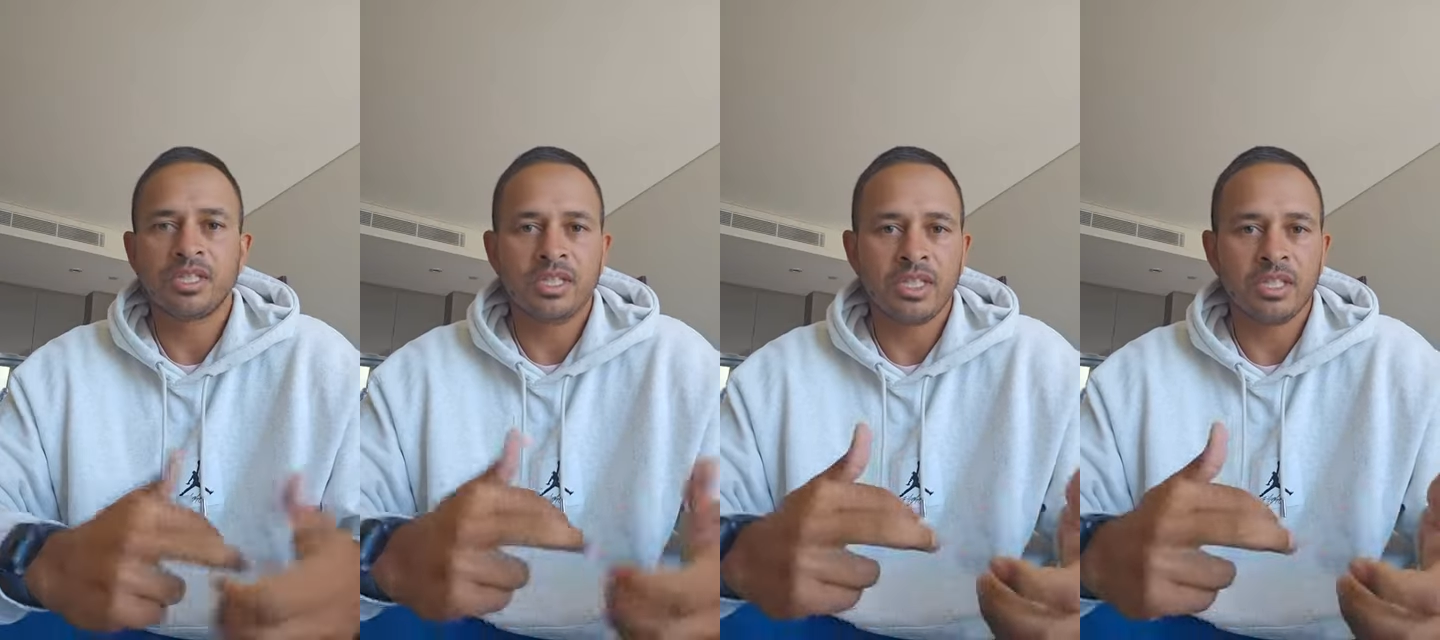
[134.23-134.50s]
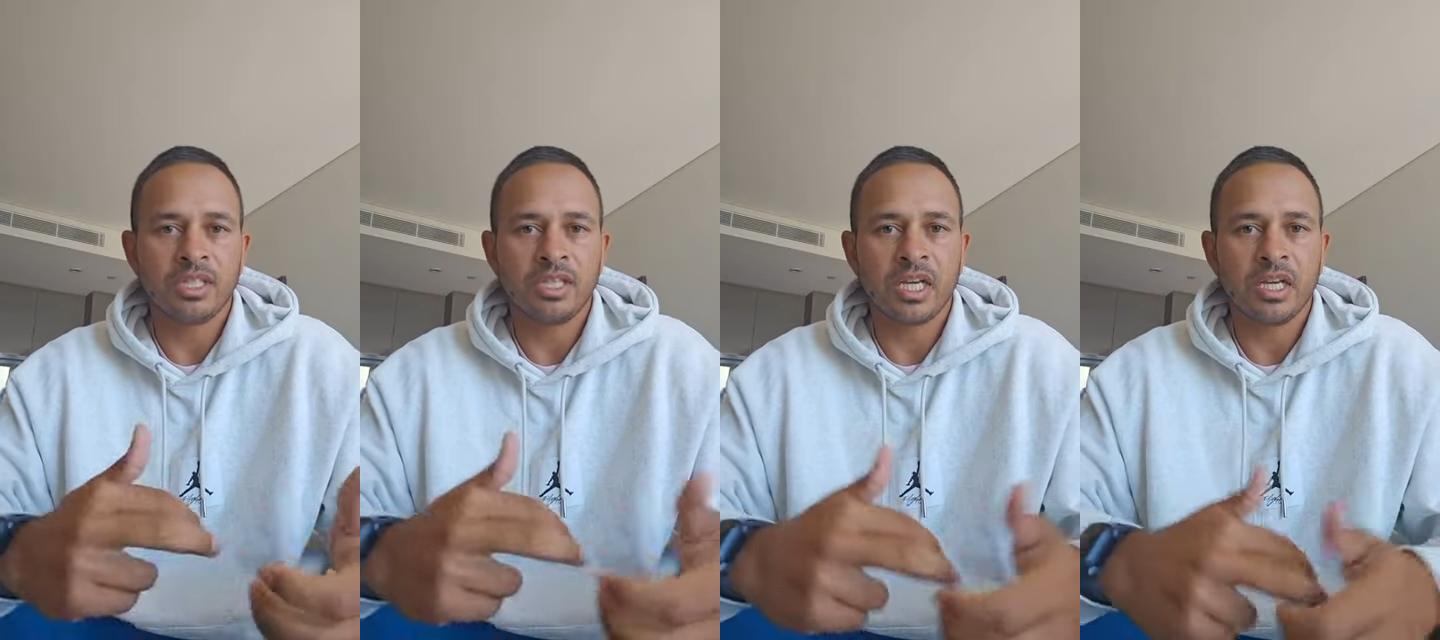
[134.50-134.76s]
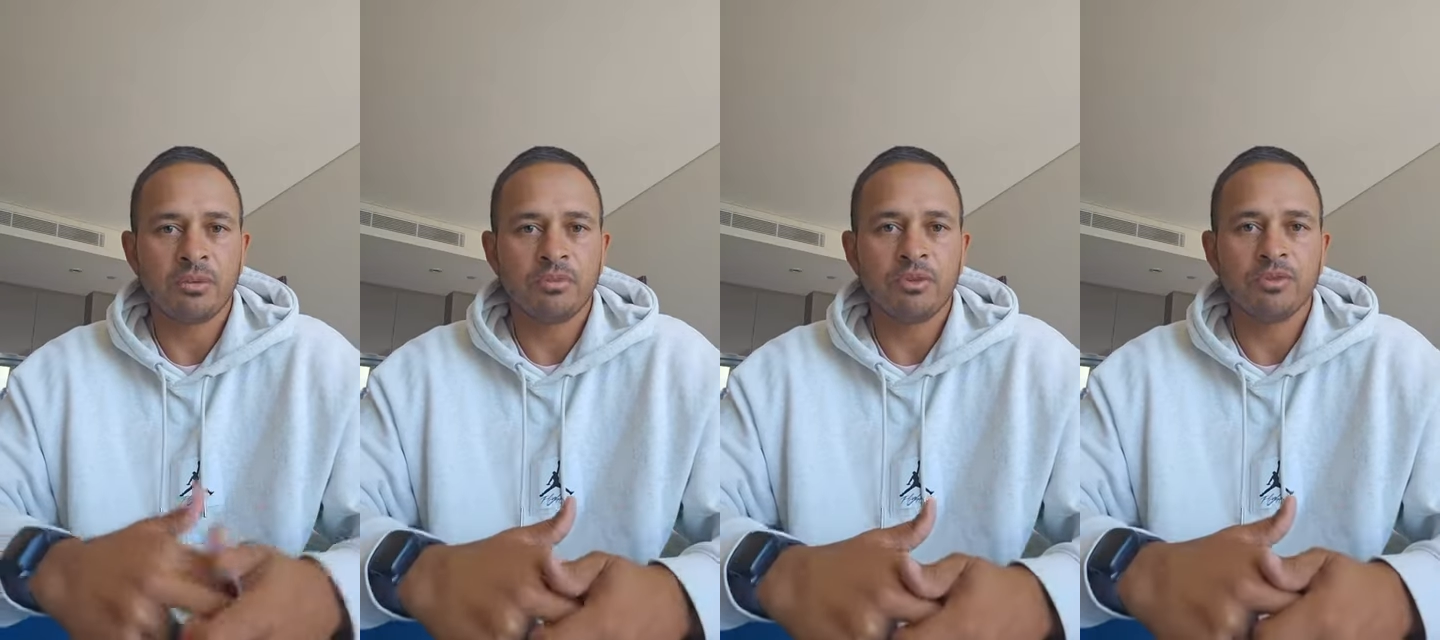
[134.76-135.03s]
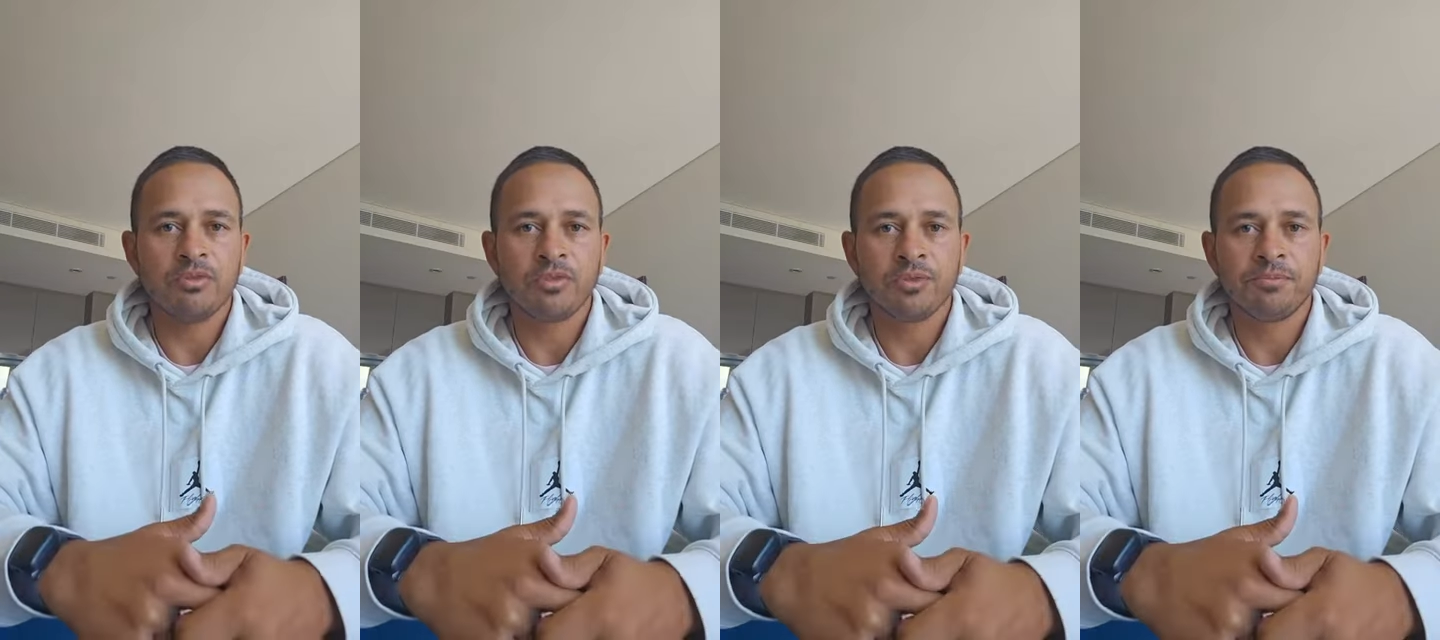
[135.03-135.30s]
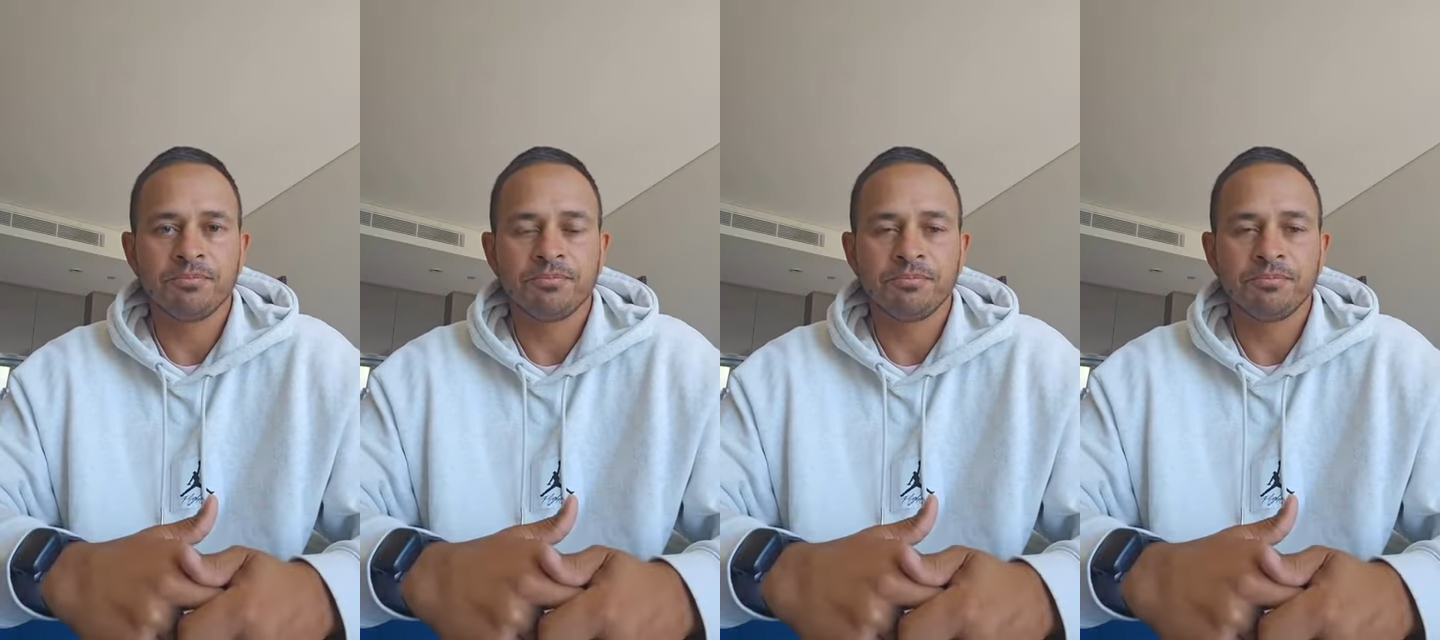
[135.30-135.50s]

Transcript: seek to gain approval.